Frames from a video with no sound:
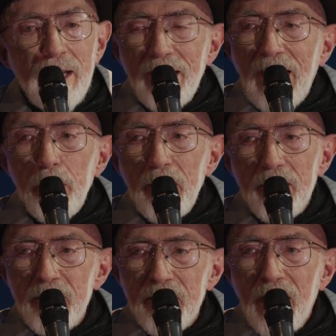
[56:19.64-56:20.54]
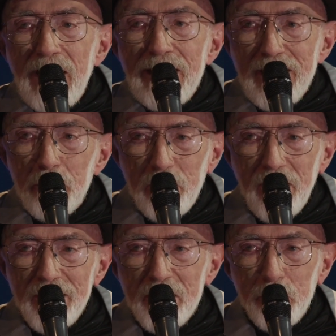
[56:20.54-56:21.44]
And I think this is highly
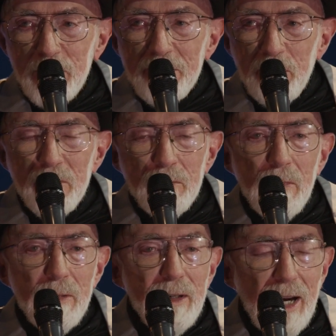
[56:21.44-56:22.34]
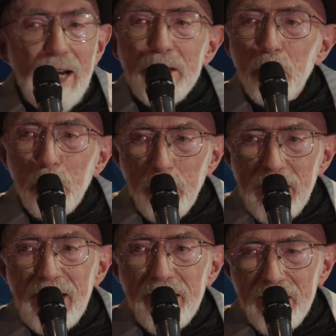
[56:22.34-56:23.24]
implausible. I don't
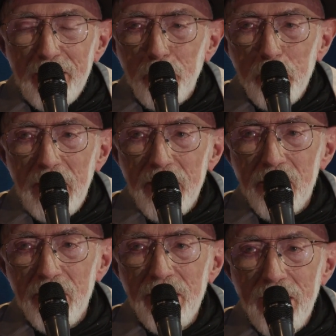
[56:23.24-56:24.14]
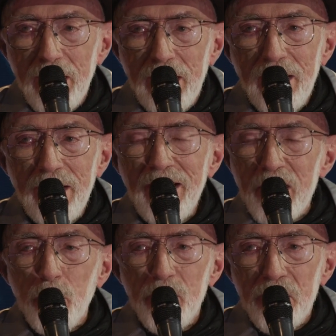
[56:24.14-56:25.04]
buy that information
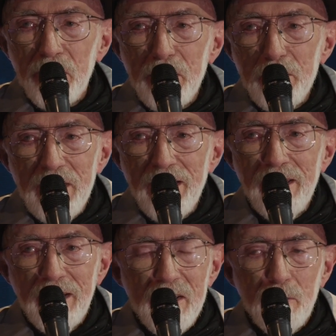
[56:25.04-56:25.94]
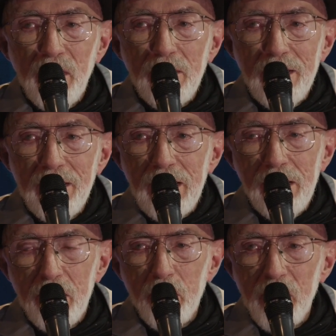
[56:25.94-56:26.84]
is preserved. I think it's fairly
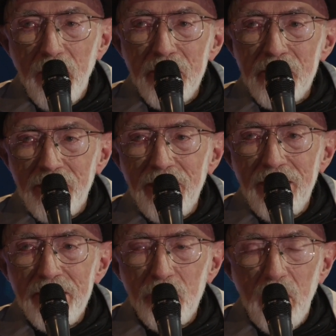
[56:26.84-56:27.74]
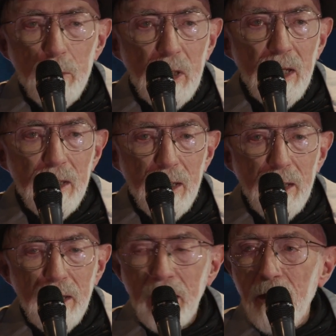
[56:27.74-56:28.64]
likely that it's lost, so I'm
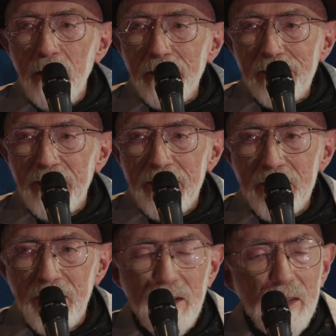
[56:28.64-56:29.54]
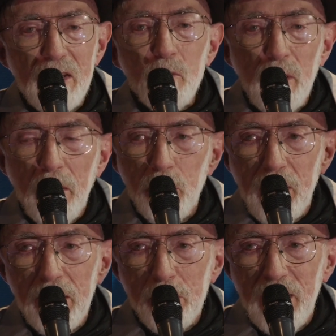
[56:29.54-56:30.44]
an iconoclast. It's one of the
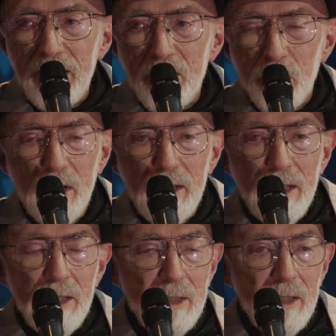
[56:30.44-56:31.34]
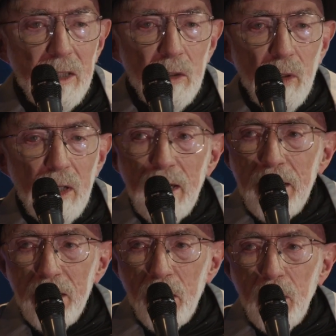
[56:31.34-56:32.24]
rare places where I
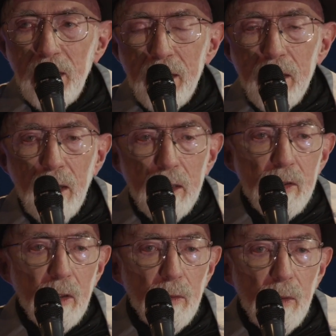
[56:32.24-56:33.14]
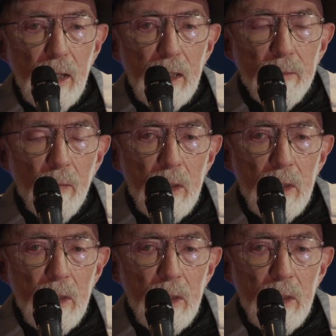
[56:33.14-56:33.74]
going against the grain.